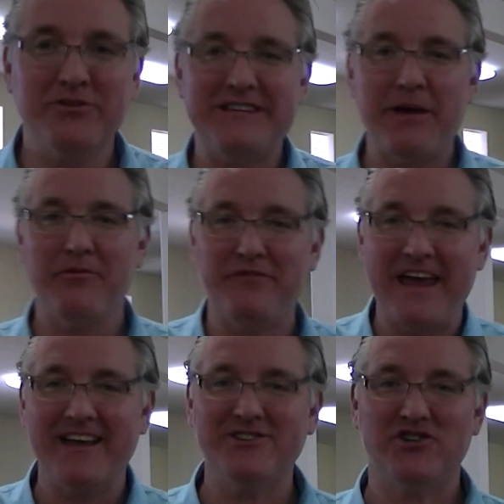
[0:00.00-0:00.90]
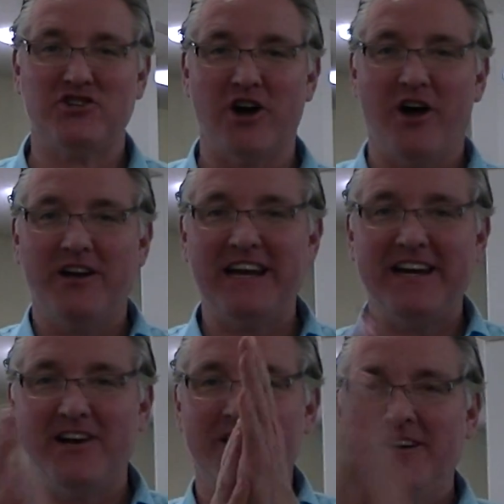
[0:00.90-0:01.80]
Blue Table fans, Sean
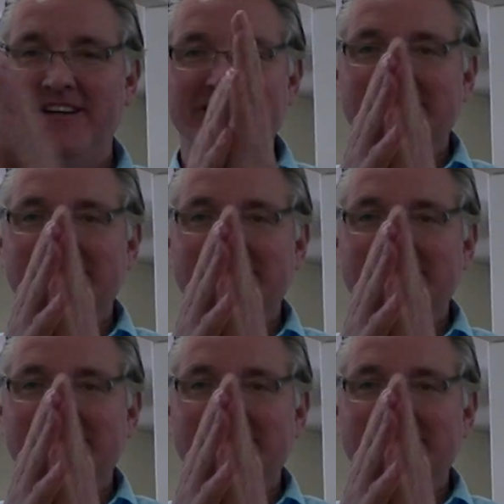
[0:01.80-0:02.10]
here.